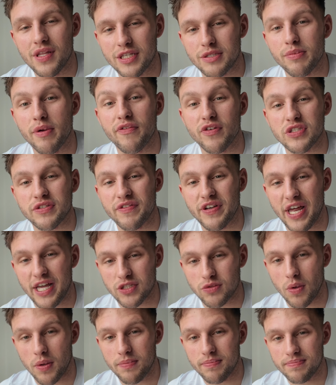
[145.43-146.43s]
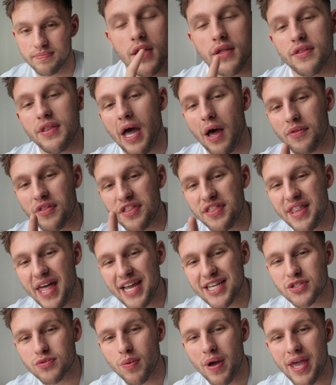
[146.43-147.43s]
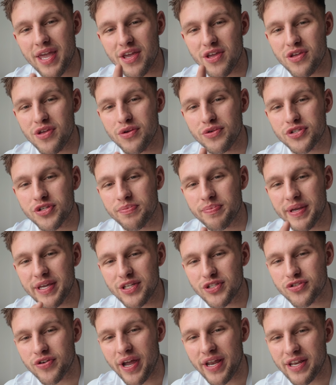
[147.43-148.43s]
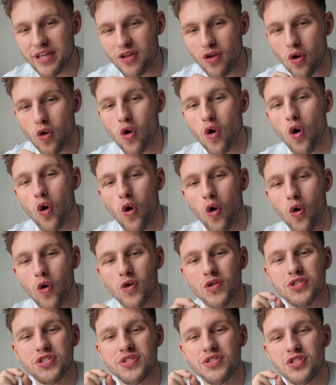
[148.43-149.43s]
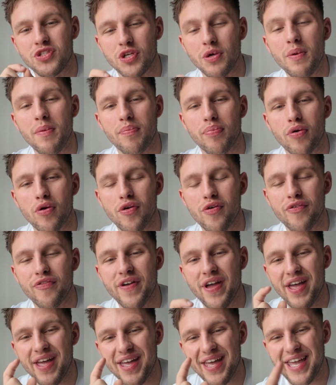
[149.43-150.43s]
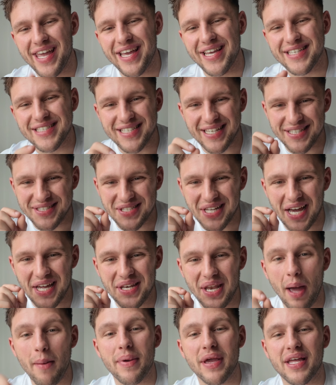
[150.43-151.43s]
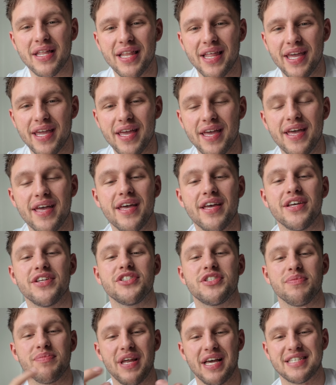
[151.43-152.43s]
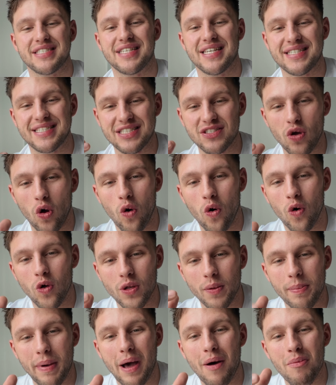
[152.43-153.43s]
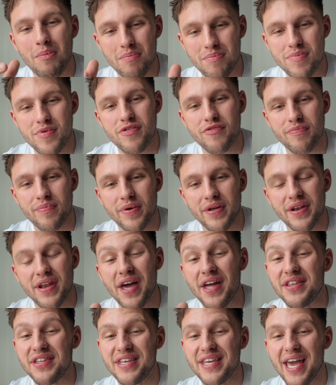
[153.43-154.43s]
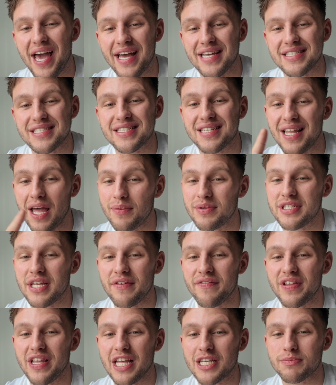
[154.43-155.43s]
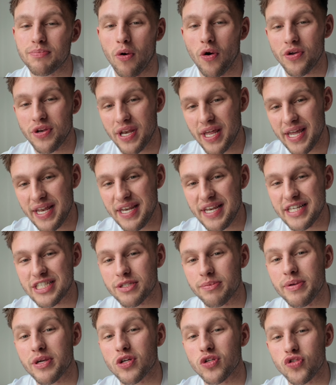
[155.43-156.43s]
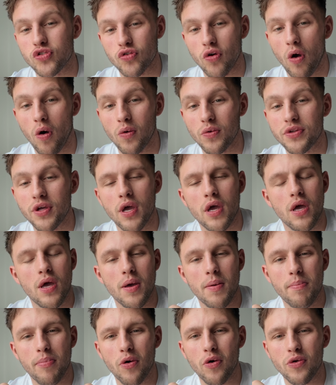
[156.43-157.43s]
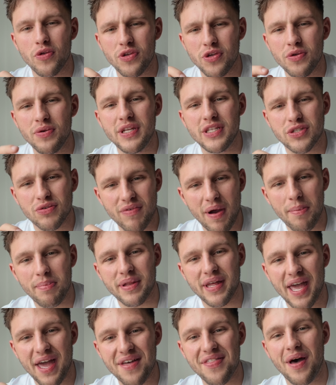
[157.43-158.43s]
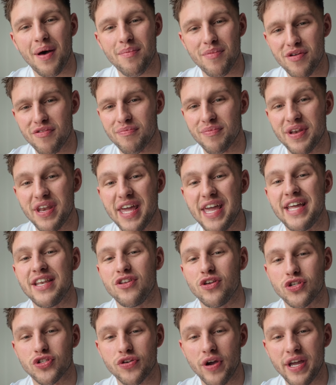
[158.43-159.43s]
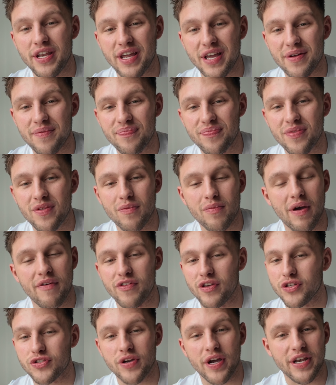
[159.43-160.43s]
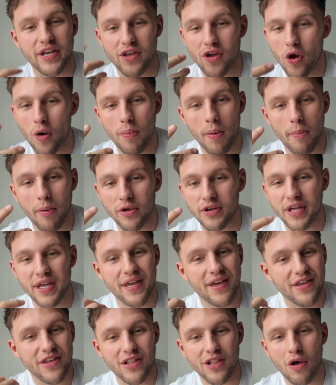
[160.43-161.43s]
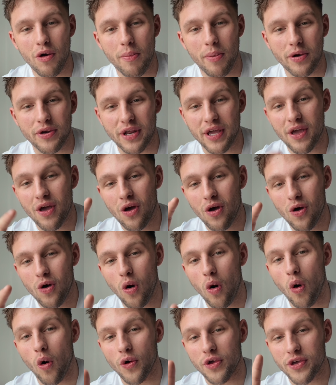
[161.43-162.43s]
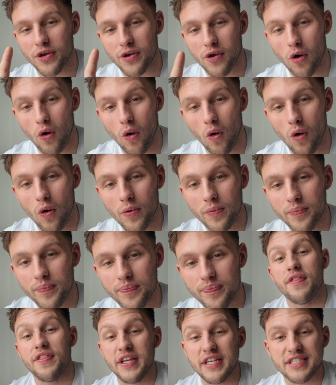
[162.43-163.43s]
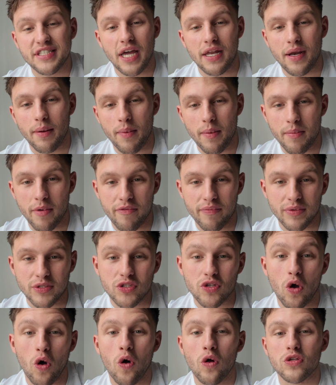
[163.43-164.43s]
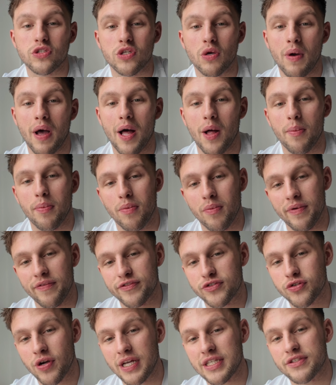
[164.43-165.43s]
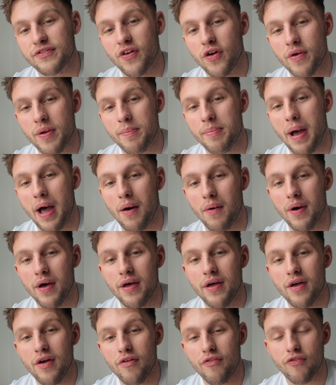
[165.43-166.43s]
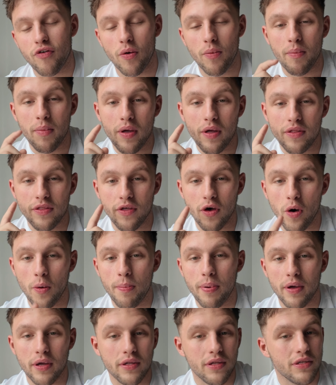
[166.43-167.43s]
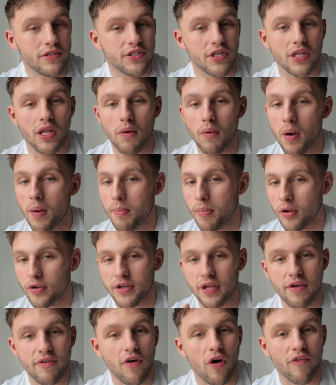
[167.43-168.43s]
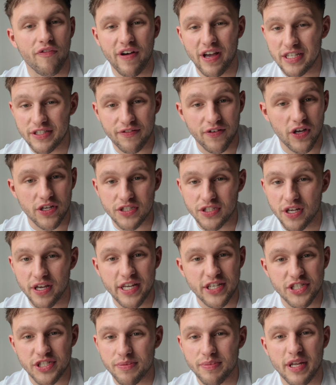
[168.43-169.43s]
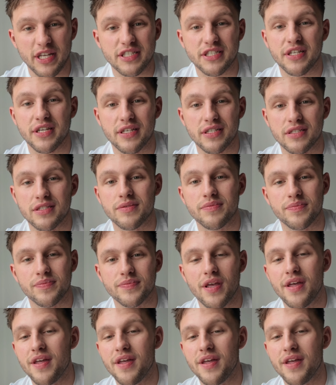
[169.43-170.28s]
Let's move on to the next one. Now, the next way you should be training your core to improve is dynamically. Gymnastics is all about movement, and yes, like we said in the last point, it needs to be controlled, but you need to replicate that movement in your training, whether you're training your upper body, your lower body, or your core. These dynamic movements also help with transferring power from the upper to lower body or vice versa in gymnastics.